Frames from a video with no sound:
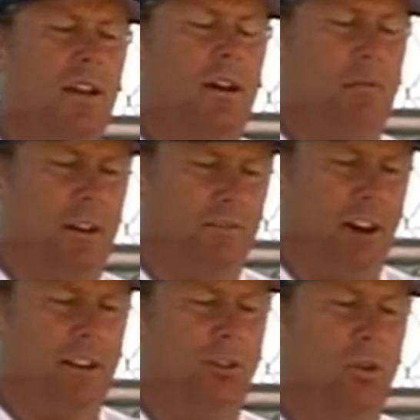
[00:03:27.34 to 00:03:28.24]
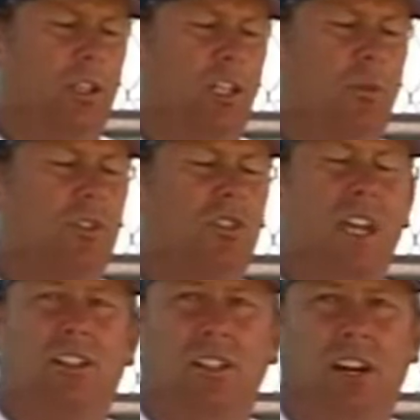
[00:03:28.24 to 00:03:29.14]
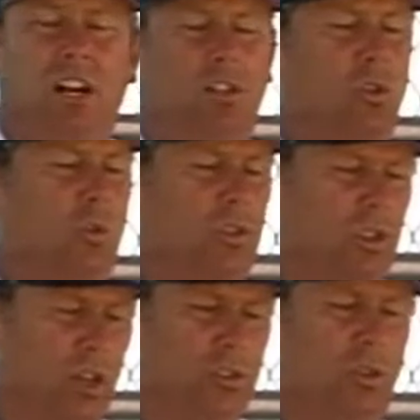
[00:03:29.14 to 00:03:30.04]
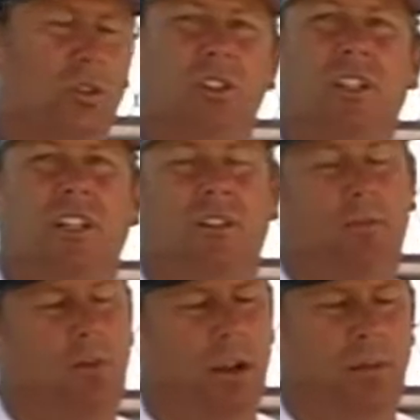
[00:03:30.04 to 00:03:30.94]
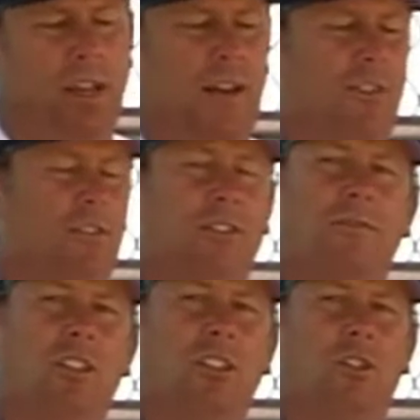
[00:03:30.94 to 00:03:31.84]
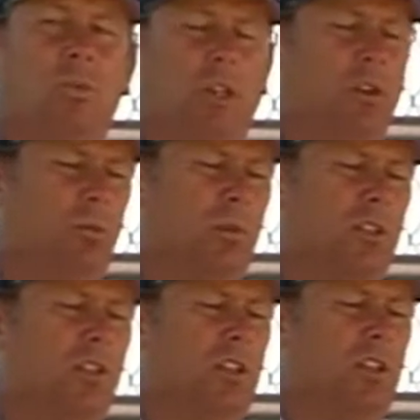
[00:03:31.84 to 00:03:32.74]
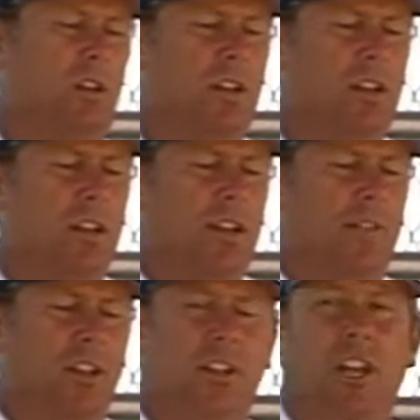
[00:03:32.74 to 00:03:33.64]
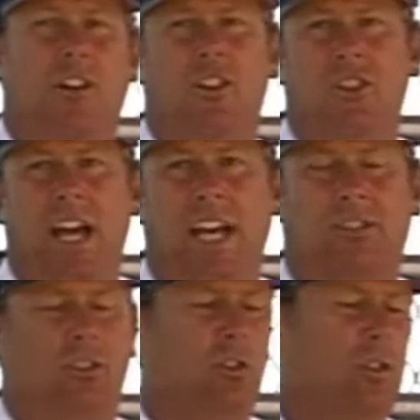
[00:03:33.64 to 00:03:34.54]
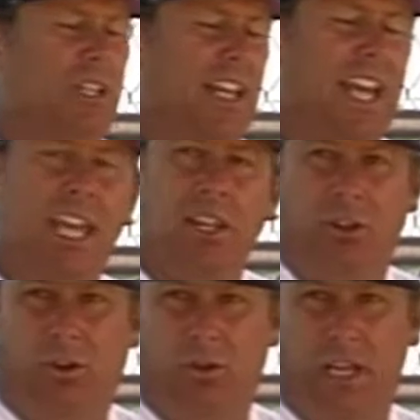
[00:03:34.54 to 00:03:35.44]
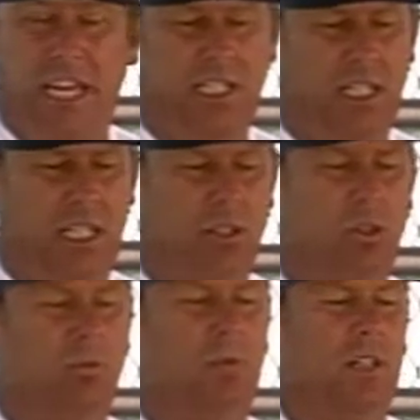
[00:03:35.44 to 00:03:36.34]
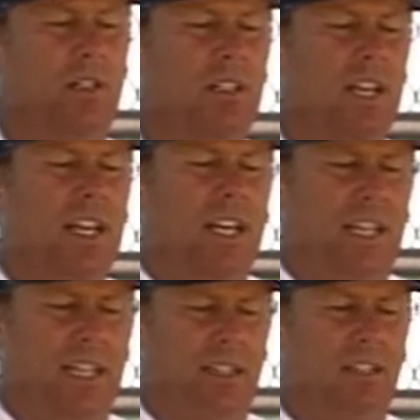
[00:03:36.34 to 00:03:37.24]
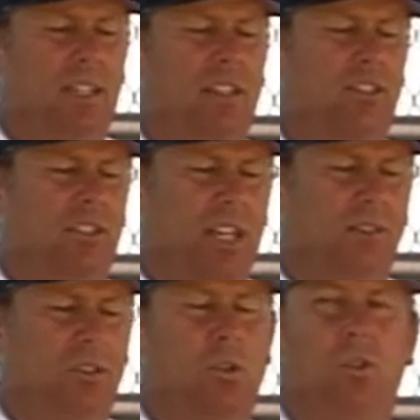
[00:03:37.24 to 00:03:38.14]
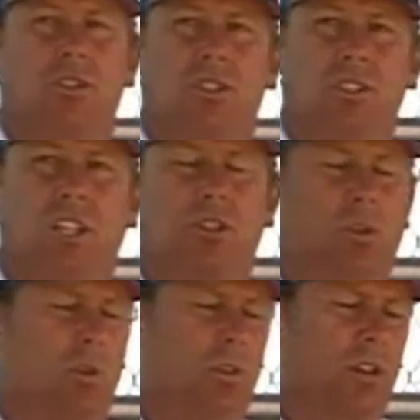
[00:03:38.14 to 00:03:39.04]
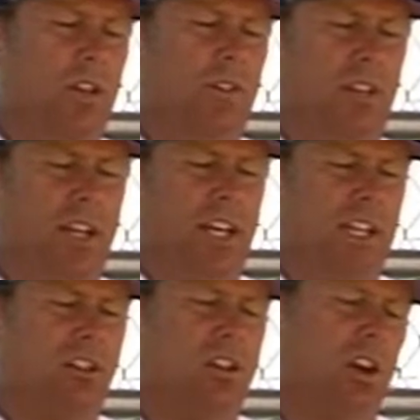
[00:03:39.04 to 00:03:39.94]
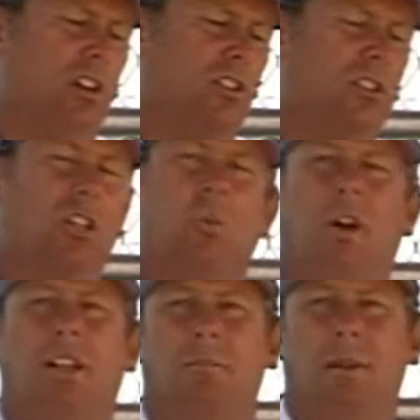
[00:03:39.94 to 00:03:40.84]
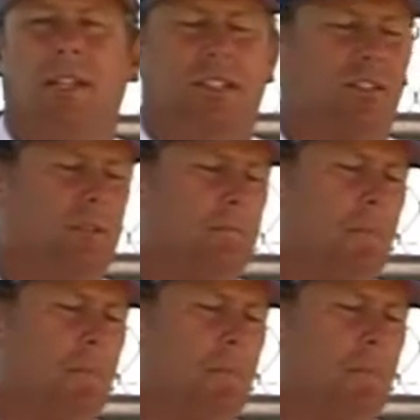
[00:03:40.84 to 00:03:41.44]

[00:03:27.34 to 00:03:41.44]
My 5-hole hitter was Santiago, who was also a good hitter and probably averaged 15 to 20 home runs a year. Then Darren Jackson, who hit 18 home runs, hit in the 7-hole or the 6-hole. Then I had Clark, Stillwell, and Bennis.